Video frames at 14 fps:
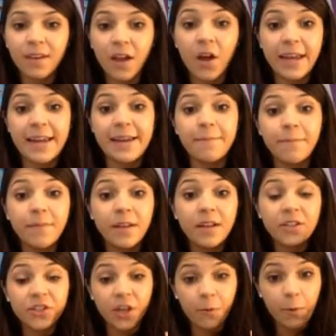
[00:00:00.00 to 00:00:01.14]
Okay,
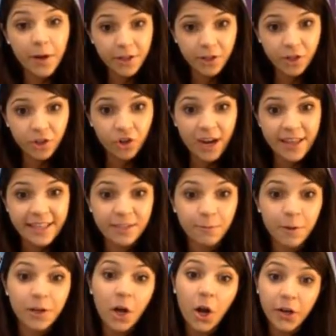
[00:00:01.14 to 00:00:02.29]
so I want you to try this
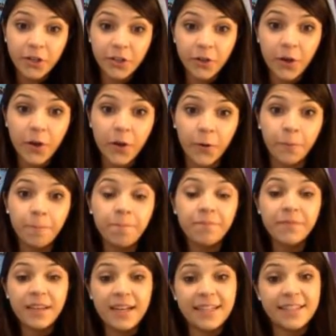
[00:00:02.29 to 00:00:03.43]
one on your own.
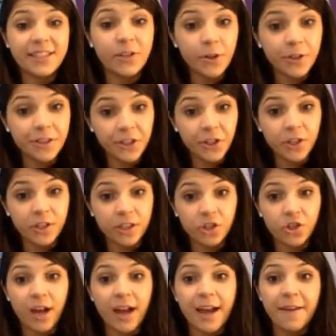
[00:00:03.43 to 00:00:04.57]
It's your turn to
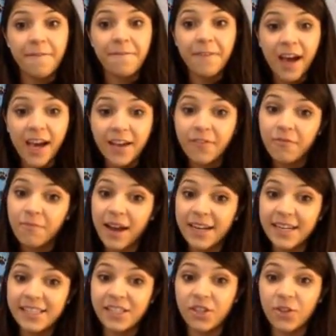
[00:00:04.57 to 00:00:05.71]
try 5
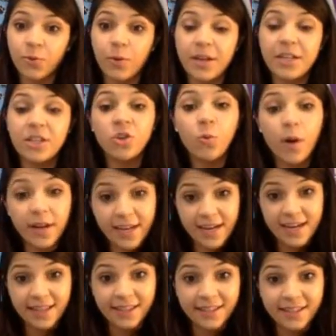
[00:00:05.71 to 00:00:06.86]
minus
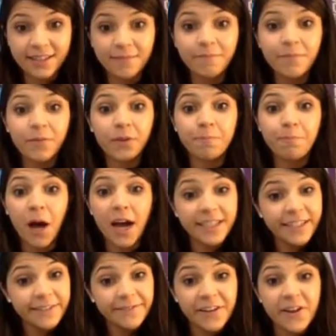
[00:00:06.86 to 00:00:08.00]
3/20.
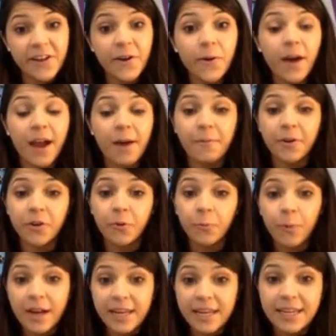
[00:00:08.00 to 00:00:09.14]
Pause the video, and when you're
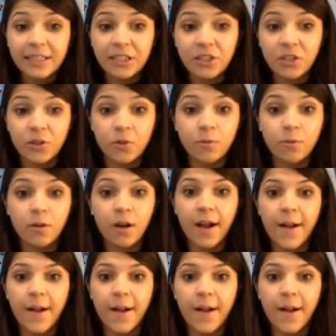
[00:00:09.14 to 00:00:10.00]
ready to